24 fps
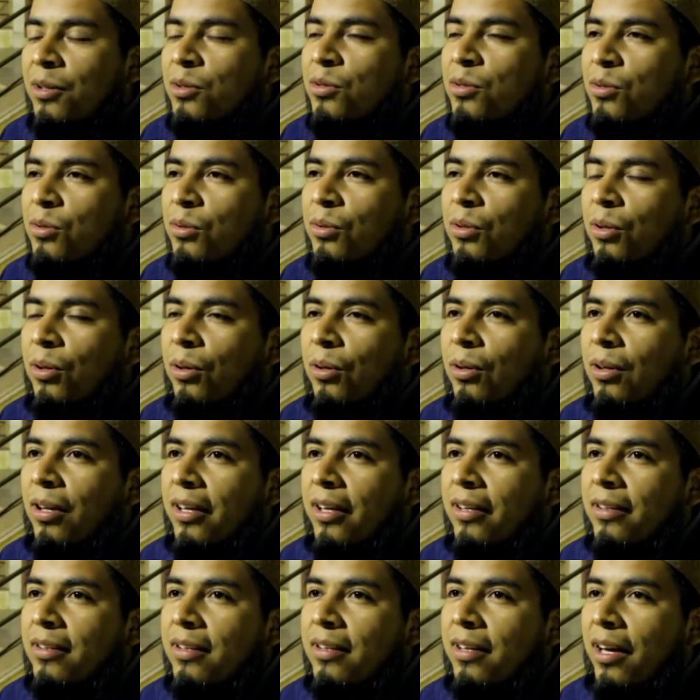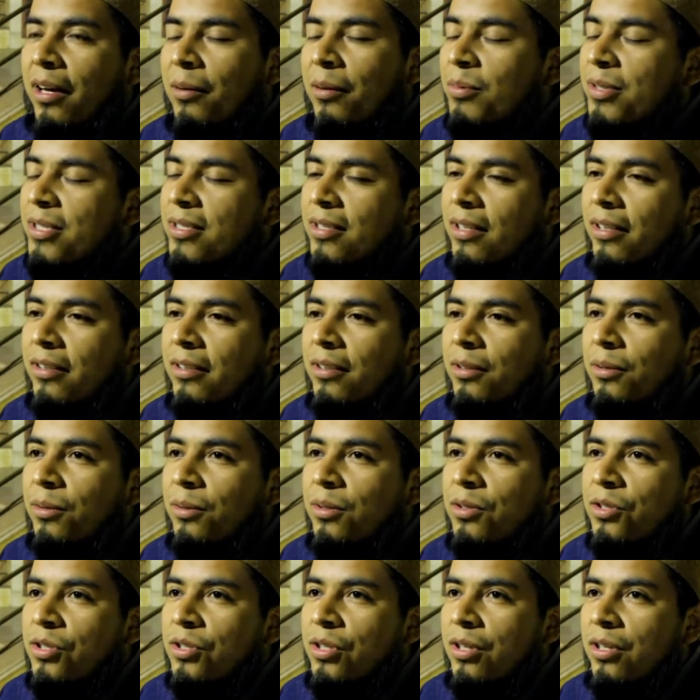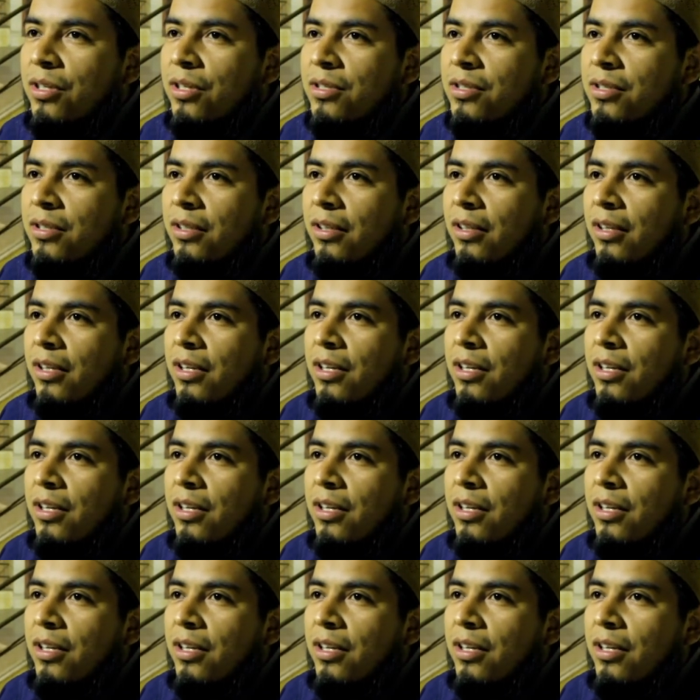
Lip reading: used to go like every Sunday to the church